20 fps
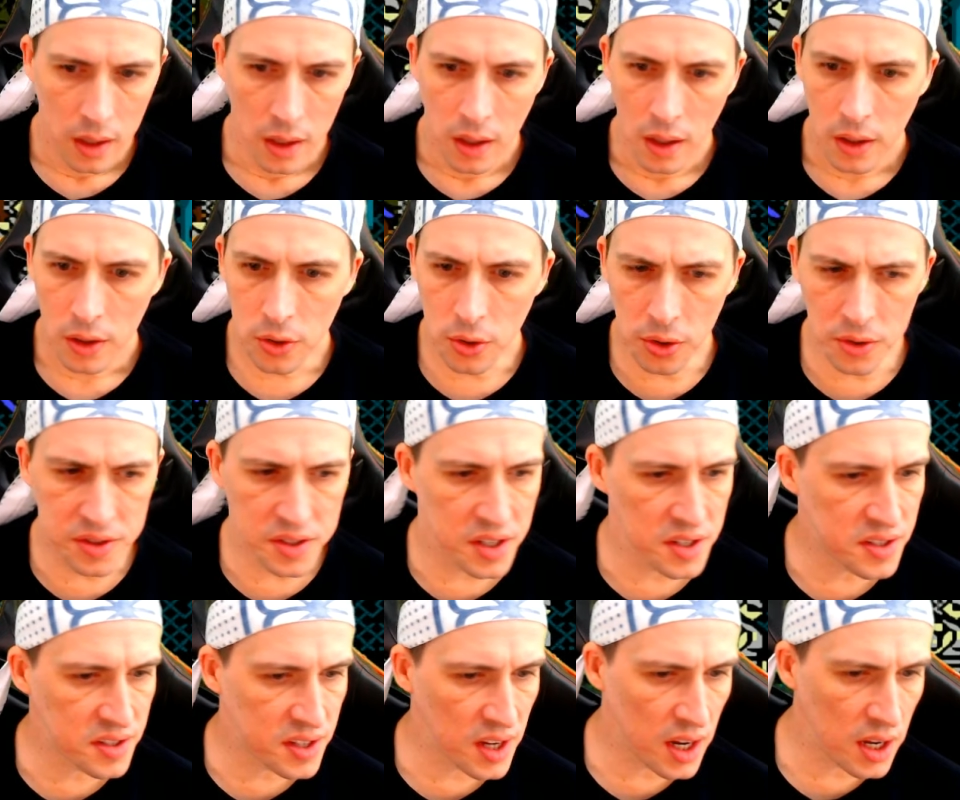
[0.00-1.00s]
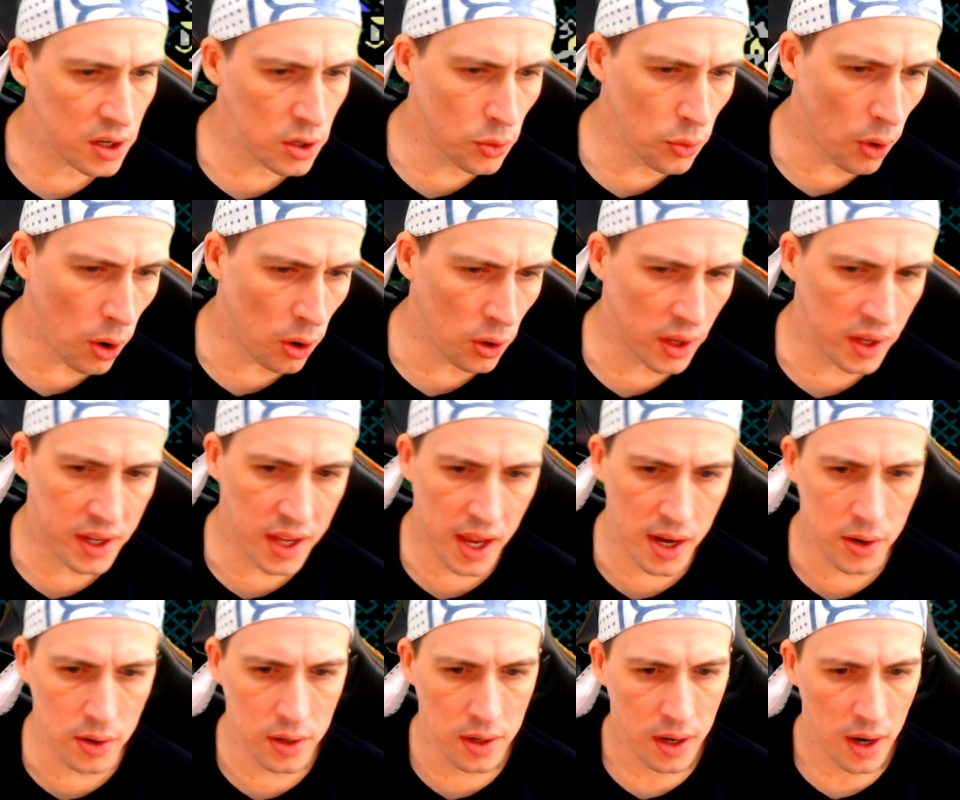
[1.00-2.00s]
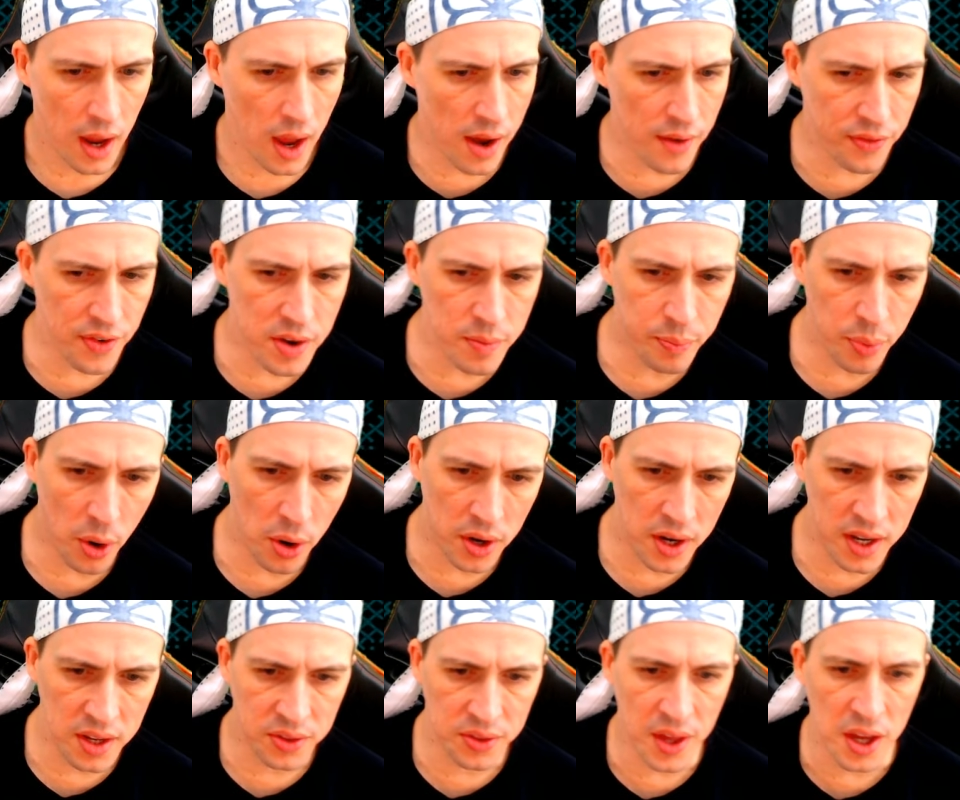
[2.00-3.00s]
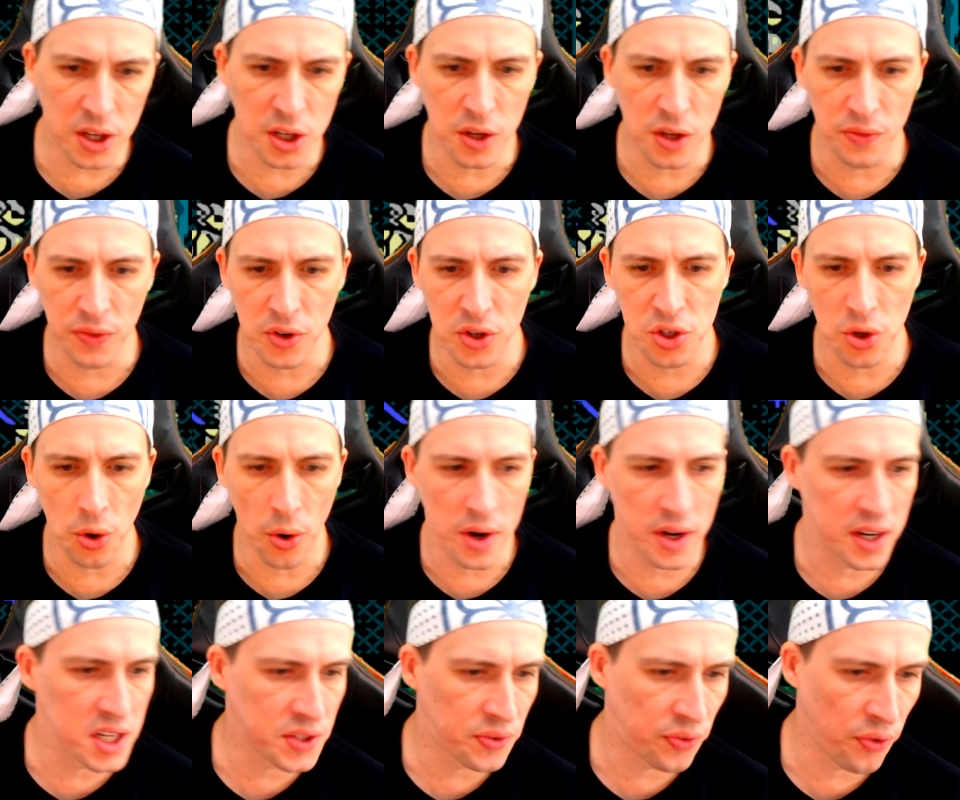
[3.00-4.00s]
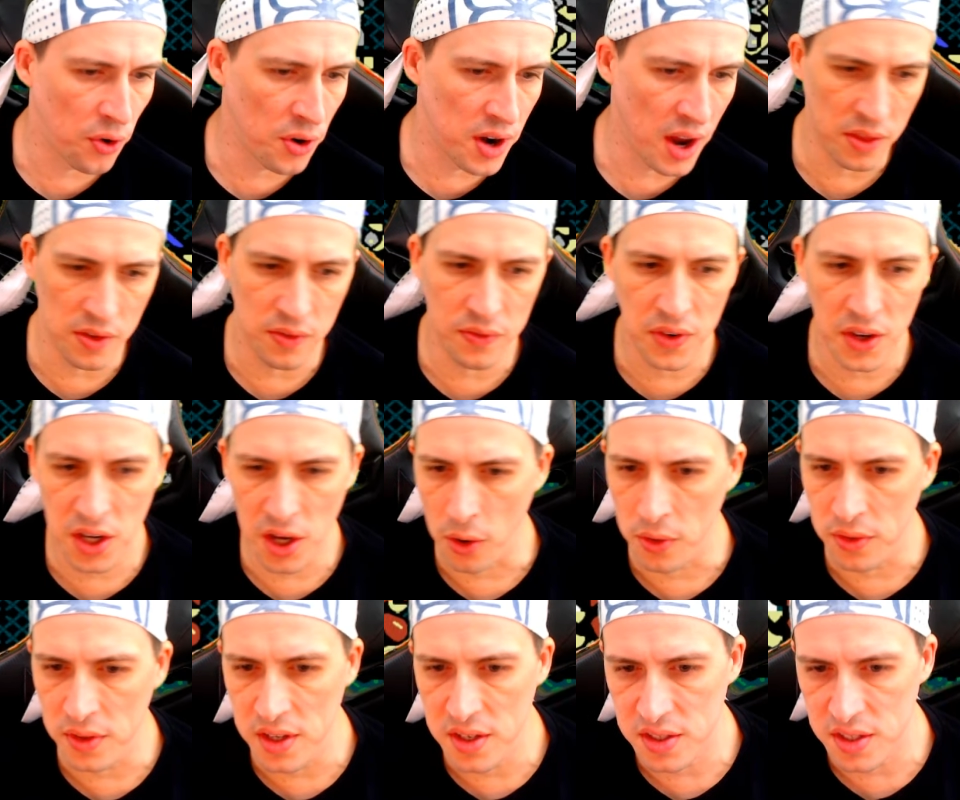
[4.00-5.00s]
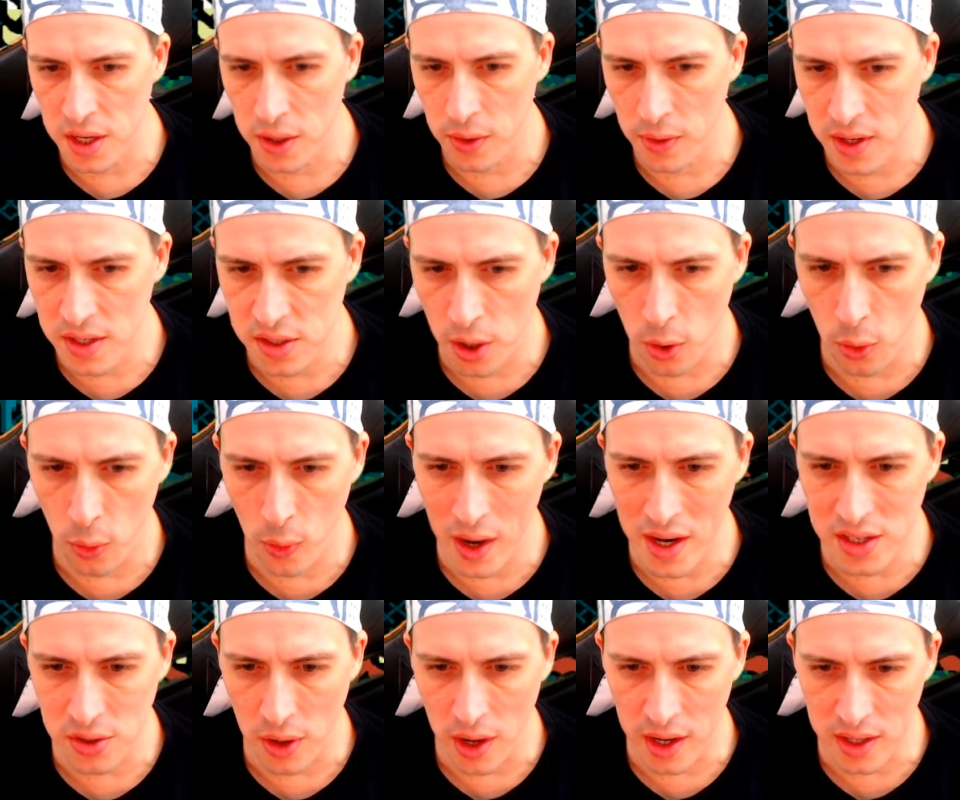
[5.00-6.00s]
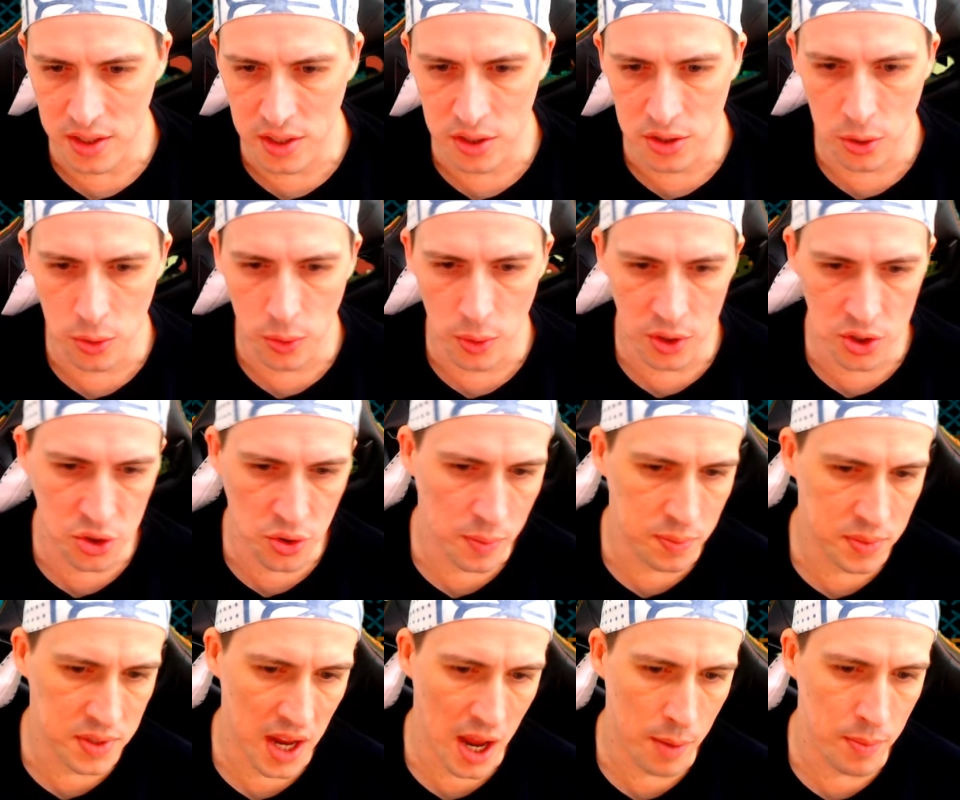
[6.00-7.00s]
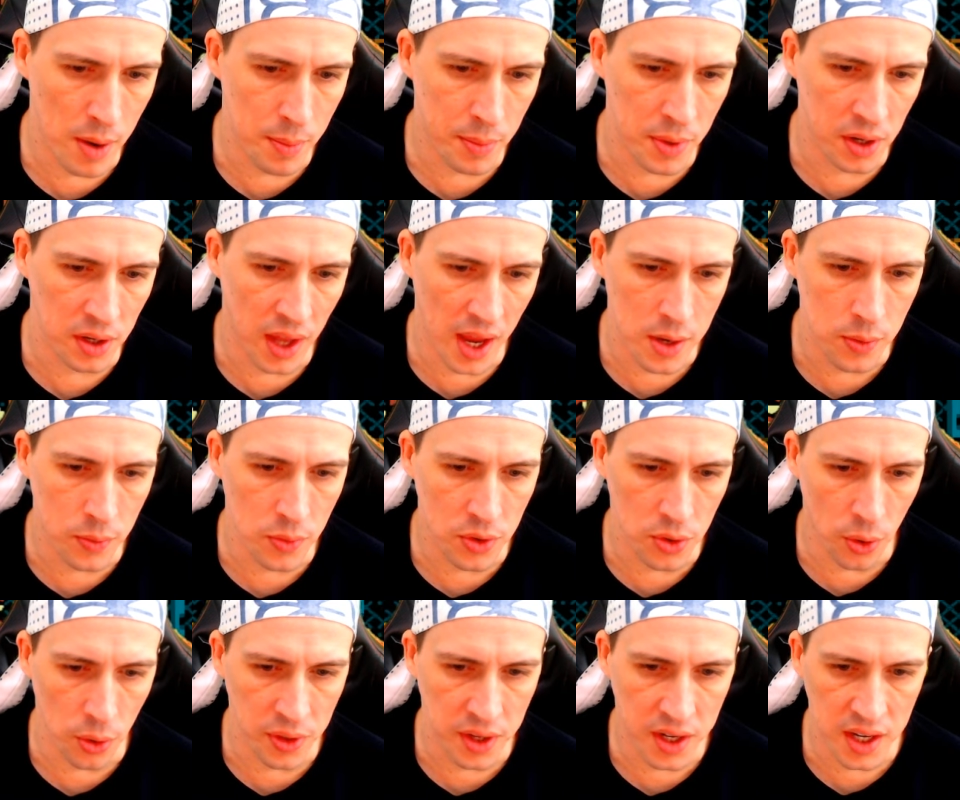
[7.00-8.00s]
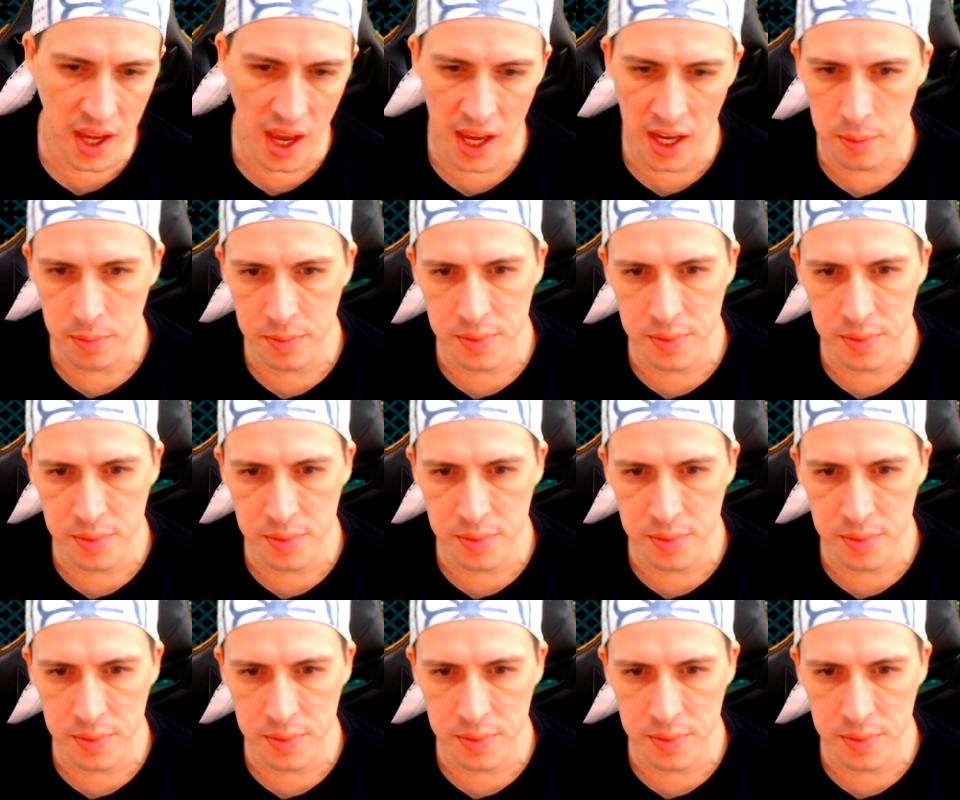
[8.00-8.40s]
Good to see you all again, everybody. Thank you for joining us for another video in this series. I always like to do a trip down memory lane with all the games